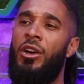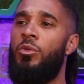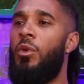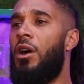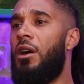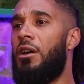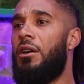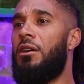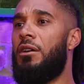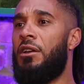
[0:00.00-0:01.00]
to Switzerland.
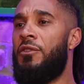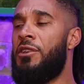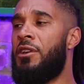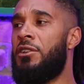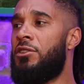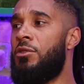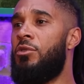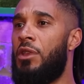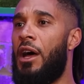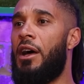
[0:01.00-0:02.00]
What? If you're gonna
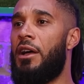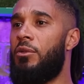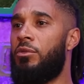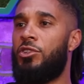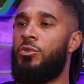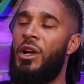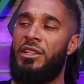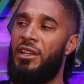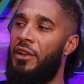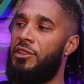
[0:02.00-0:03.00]
do all that, just
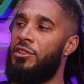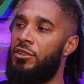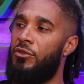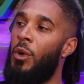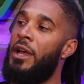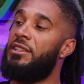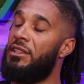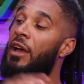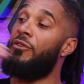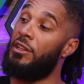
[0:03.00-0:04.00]
wait till after the
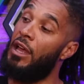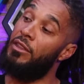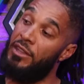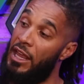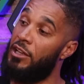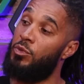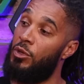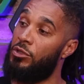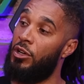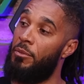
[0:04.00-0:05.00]
wait till after that the
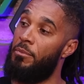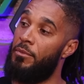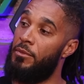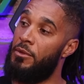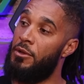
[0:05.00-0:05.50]
next World Cup